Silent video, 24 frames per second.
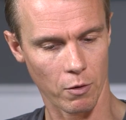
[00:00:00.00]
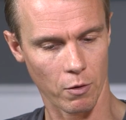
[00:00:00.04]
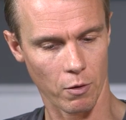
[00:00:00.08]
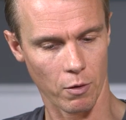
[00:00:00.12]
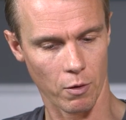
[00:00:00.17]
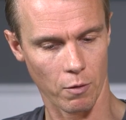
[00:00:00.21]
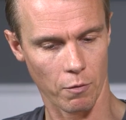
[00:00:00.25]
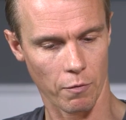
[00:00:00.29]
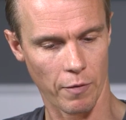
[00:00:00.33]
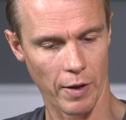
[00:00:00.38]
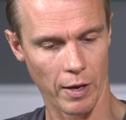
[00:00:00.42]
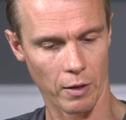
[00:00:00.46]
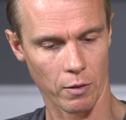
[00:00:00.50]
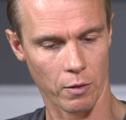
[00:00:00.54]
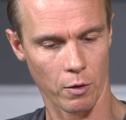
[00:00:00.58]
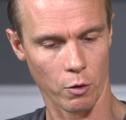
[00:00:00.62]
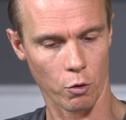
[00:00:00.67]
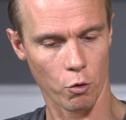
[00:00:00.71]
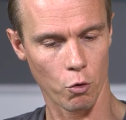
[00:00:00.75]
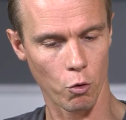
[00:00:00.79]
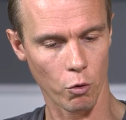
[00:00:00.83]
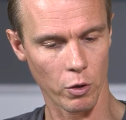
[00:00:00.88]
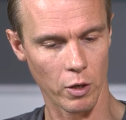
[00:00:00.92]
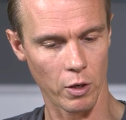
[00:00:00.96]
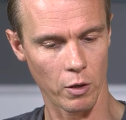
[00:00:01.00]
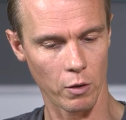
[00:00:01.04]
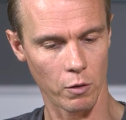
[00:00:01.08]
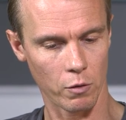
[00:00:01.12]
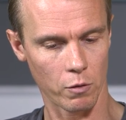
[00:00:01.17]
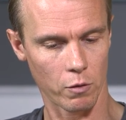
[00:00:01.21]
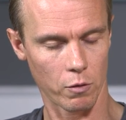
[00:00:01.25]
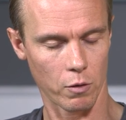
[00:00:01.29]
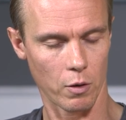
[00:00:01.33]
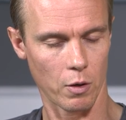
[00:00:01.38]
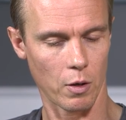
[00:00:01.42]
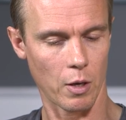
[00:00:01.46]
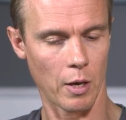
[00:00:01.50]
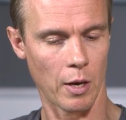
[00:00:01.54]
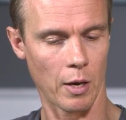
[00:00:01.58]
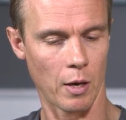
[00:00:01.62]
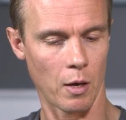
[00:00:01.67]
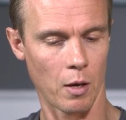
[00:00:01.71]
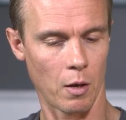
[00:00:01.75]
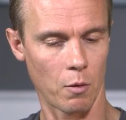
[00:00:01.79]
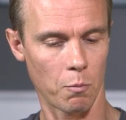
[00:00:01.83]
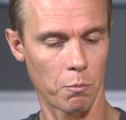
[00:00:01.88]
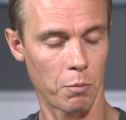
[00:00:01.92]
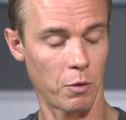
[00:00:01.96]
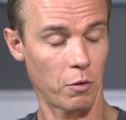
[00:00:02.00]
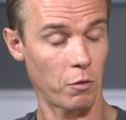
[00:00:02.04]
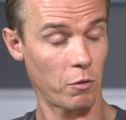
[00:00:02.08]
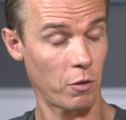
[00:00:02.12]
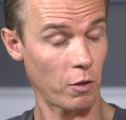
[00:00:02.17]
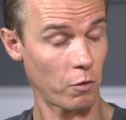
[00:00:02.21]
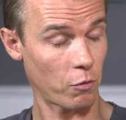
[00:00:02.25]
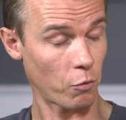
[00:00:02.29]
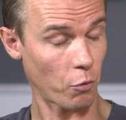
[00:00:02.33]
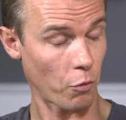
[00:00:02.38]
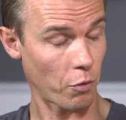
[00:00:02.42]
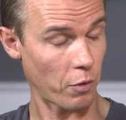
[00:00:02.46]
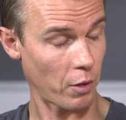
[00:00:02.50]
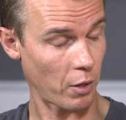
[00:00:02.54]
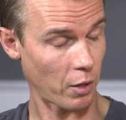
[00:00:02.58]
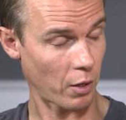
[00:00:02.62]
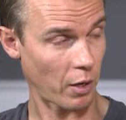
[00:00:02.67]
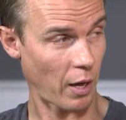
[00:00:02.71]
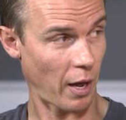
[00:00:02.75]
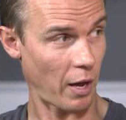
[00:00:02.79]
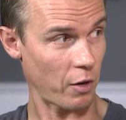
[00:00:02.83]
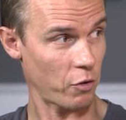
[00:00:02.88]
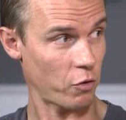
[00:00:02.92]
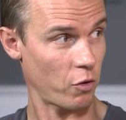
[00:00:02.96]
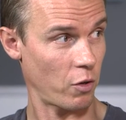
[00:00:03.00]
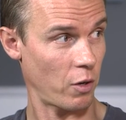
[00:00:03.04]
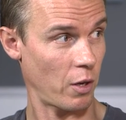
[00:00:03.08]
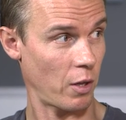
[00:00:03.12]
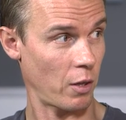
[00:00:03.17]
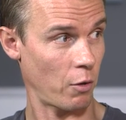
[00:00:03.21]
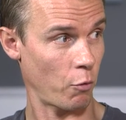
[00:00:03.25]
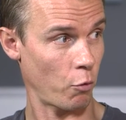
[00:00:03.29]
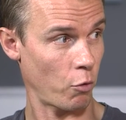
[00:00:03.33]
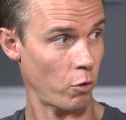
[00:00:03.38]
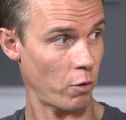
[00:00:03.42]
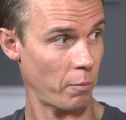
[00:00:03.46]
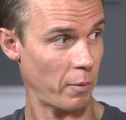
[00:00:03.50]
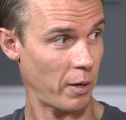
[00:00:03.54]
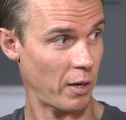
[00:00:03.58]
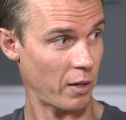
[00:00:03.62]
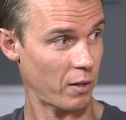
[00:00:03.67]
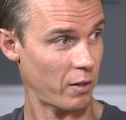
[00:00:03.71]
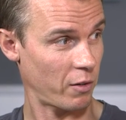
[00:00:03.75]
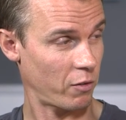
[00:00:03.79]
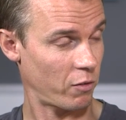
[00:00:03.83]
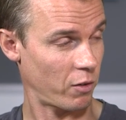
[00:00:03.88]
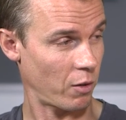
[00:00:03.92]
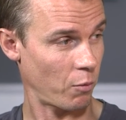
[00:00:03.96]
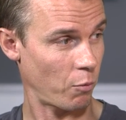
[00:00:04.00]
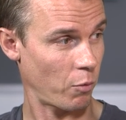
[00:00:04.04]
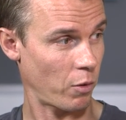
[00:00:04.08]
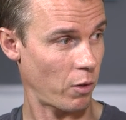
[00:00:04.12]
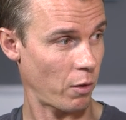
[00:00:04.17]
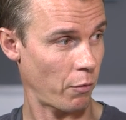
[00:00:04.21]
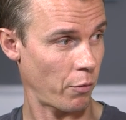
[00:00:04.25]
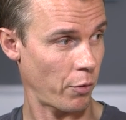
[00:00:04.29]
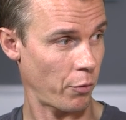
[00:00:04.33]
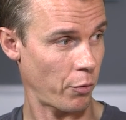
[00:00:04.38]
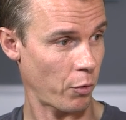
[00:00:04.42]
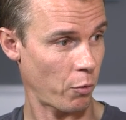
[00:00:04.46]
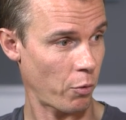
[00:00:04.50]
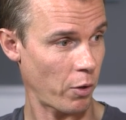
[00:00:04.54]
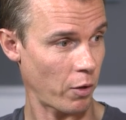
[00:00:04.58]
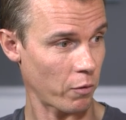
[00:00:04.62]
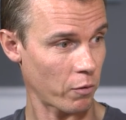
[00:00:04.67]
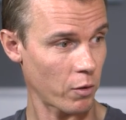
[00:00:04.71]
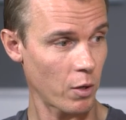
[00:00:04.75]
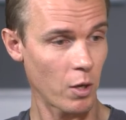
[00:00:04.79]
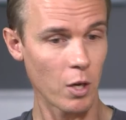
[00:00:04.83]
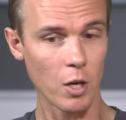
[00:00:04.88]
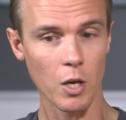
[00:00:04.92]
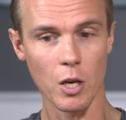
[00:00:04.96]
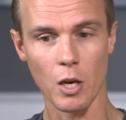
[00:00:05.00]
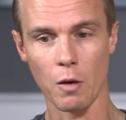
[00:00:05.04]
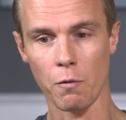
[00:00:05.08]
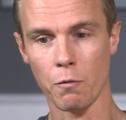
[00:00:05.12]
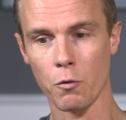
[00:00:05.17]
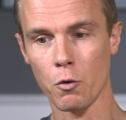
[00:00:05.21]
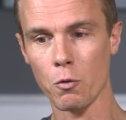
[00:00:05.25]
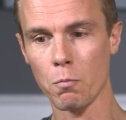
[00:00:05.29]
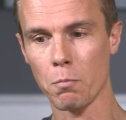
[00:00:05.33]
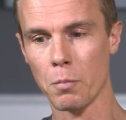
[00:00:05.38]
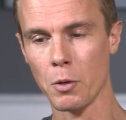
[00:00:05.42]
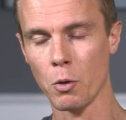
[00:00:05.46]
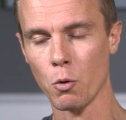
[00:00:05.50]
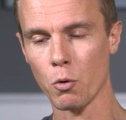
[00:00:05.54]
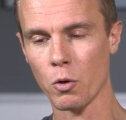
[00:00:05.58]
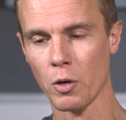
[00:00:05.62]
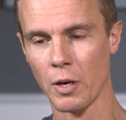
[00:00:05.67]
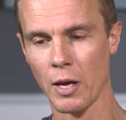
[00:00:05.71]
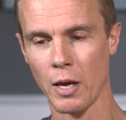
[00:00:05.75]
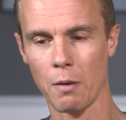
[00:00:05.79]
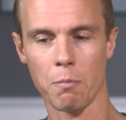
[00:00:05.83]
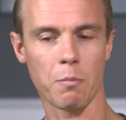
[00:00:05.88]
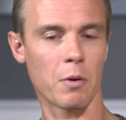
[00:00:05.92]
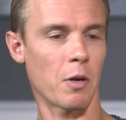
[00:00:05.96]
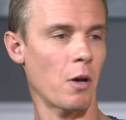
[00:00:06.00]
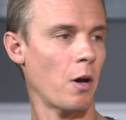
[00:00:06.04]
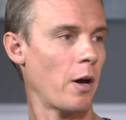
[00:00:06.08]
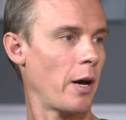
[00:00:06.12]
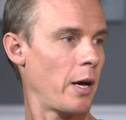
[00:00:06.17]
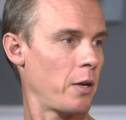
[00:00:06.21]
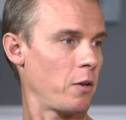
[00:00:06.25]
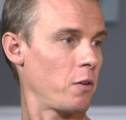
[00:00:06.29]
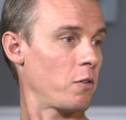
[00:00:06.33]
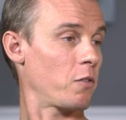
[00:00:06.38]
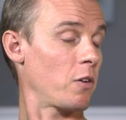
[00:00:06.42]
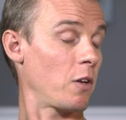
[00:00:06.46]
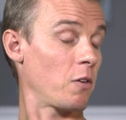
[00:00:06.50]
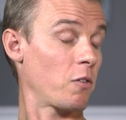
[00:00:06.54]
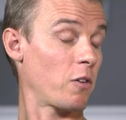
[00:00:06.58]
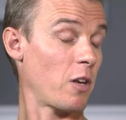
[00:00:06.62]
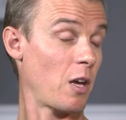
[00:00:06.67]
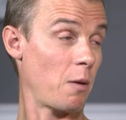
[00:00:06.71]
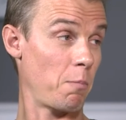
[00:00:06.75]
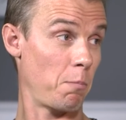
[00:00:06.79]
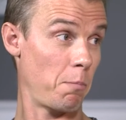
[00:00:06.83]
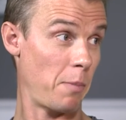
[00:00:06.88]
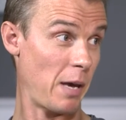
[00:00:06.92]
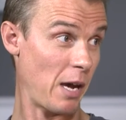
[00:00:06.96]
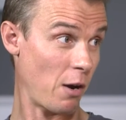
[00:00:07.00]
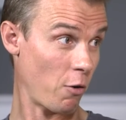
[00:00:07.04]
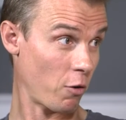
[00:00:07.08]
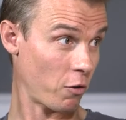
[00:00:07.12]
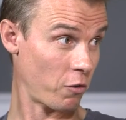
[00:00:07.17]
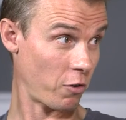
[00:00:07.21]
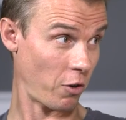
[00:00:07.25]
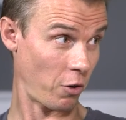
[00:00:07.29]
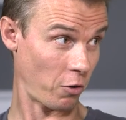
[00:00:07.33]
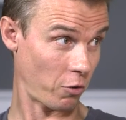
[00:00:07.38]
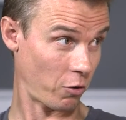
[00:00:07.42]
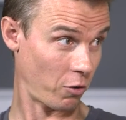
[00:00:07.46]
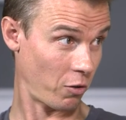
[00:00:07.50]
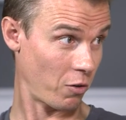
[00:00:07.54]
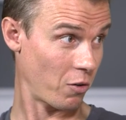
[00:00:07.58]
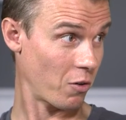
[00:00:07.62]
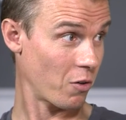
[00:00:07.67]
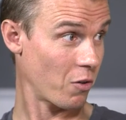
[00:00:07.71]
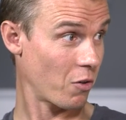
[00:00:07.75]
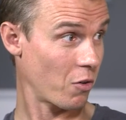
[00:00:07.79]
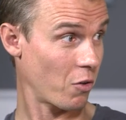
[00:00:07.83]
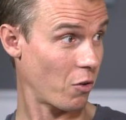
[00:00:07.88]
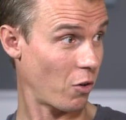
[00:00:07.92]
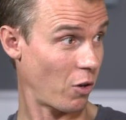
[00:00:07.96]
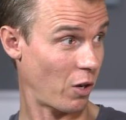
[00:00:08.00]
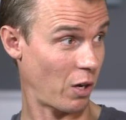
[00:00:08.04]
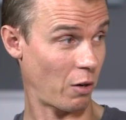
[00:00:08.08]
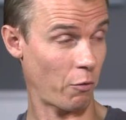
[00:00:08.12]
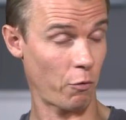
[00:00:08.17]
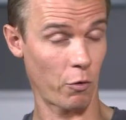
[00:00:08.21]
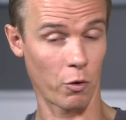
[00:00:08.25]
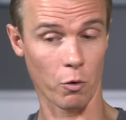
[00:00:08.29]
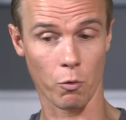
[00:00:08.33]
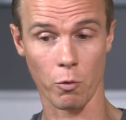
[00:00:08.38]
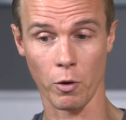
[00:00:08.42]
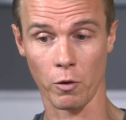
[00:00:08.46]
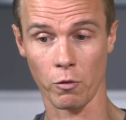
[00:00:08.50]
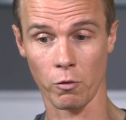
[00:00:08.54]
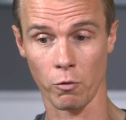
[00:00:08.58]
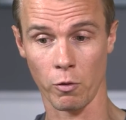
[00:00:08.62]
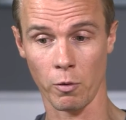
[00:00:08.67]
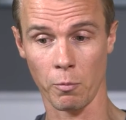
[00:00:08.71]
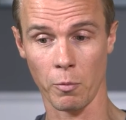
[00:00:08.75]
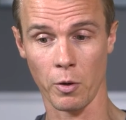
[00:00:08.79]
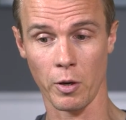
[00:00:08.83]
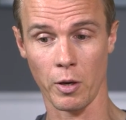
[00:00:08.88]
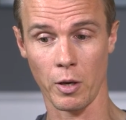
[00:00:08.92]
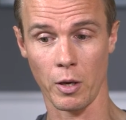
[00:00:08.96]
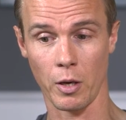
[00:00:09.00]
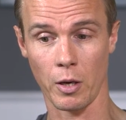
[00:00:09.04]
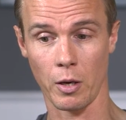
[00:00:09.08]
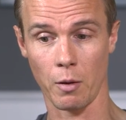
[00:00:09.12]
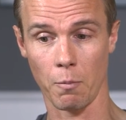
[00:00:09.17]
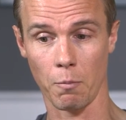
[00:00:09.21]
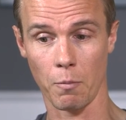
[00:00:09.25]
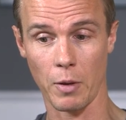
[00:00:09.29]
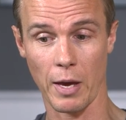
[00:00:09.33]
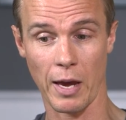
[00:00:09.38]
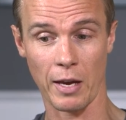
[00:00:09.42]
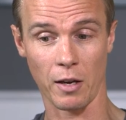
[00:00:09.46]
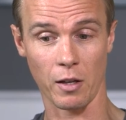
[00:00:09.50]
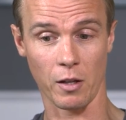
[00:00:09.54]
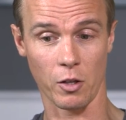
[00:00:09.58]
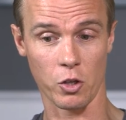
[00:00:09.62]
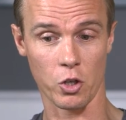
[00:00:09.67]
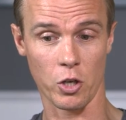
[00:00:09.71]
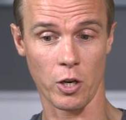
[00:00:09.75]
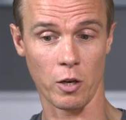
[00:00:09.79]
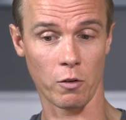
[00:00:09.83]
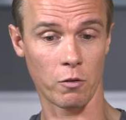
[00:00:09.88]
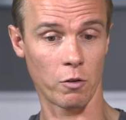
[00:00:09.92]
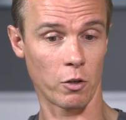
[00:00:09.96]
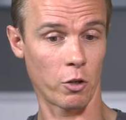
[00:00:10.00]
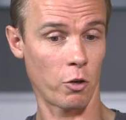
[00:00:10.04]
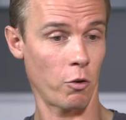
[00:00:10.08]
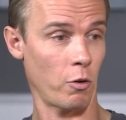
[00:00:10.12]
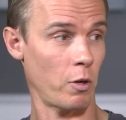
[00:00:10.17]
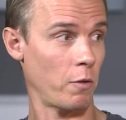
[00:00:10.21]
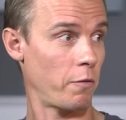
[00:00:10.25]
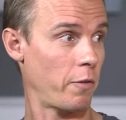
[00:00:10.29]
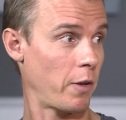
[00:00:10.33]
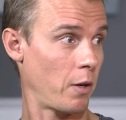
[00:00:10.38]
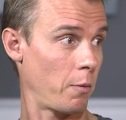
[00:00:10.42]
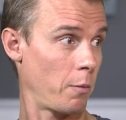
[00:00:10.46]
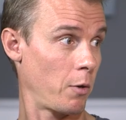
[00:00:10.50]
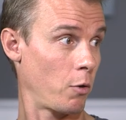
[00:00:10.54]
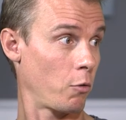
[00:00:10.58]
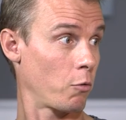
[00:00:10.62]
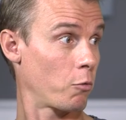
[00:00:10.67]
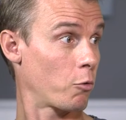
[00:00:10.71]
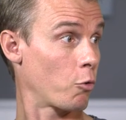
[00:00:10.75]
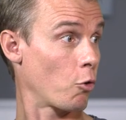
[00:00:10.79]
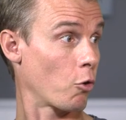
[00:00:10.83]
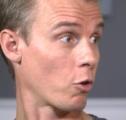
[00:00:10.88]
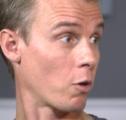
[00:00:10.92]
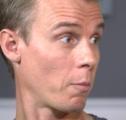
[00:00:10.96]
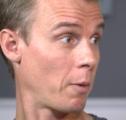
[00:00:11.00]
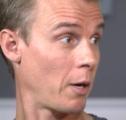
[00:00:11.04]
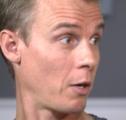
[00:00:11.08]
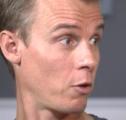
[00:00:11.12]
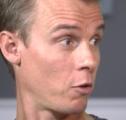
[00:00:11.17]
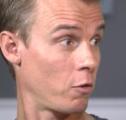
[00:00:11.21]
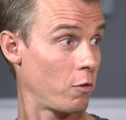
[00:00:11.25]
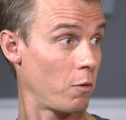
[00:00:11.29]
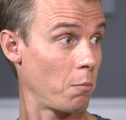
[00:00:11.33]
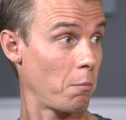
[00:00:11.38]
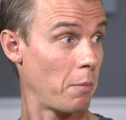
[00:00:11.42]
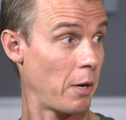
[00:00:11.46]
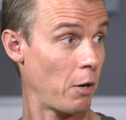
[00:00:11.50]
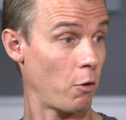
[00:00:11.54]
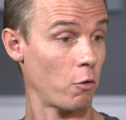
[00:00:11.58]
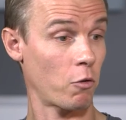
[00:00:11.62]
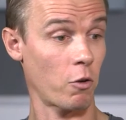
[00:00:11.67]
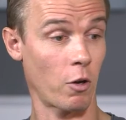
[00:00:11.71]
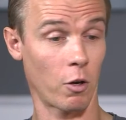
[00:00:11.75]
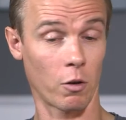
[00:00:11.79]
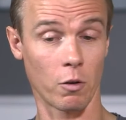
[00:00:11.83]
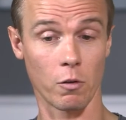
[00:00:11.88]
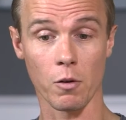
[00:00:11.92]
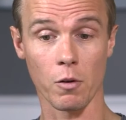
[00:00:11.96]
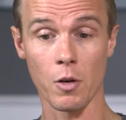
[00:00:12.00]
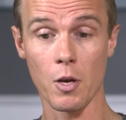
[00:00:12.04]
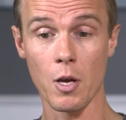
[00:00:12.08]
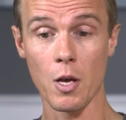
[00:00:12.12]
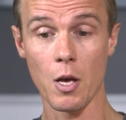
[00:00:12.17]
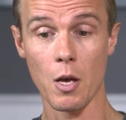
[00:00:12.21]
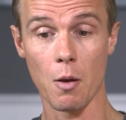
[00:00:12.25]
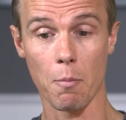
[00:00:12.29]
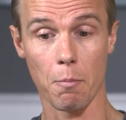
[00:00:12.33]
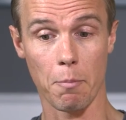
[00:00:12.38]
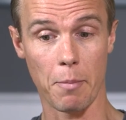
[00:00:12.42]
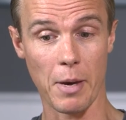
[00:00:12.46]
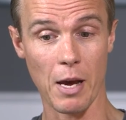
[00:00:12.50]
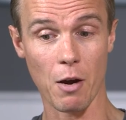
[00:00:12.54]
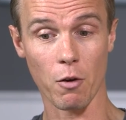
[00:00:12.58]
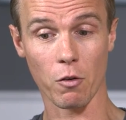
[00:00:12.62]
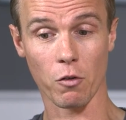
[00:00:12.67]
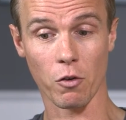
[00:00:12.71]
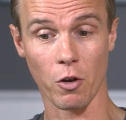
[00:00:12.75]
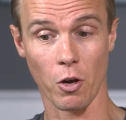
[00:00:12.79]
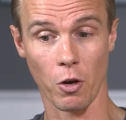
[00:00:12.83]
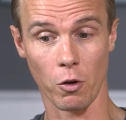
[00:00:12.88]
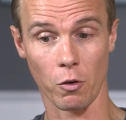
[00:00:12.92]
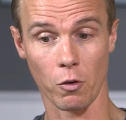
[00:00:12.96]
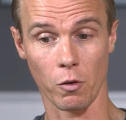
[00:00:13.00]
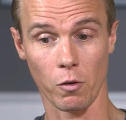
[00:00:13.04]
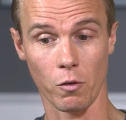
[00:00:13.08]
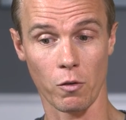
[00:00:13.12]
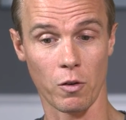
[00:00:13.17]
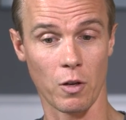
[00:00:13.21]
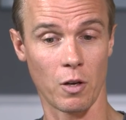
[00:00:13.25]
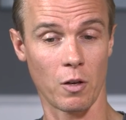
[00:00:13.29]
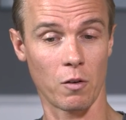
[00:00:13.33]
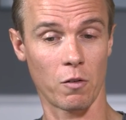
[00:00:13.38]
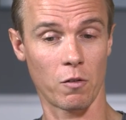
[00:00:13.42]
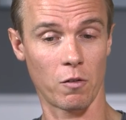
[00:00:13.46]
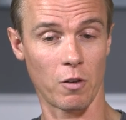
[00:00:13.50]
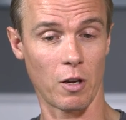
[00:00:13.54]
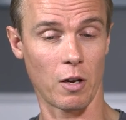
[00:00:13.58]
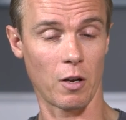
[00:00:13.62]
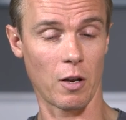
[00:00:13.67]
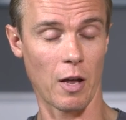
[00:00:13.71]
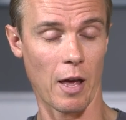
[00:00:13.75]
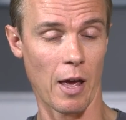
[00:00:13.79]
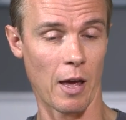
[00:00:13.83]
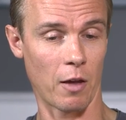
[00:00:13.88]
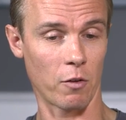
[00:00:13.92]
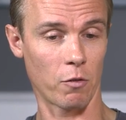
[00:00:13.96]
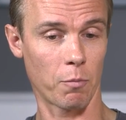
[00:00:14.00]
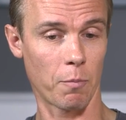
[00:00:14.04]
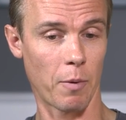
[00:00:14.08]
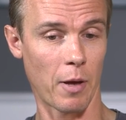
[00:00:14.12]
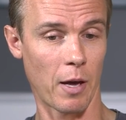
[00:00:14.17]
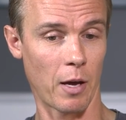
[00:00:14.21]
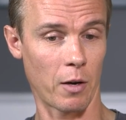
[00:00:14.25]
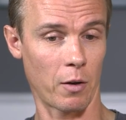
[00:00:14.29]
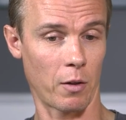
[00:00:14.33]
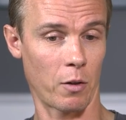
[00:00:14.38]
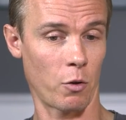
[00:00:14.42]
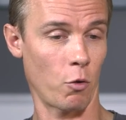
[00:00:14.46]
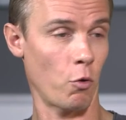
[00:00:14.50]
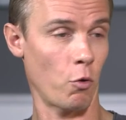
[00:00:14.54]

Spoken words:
on the fact that cookies persist authentication and they're automatically sent with every request. If you build an API and you send, say, a bearer token on every request, so in my AngularJS security fundamentals, we talk about using bearer tokens. Bearer tokens that are sent as part of the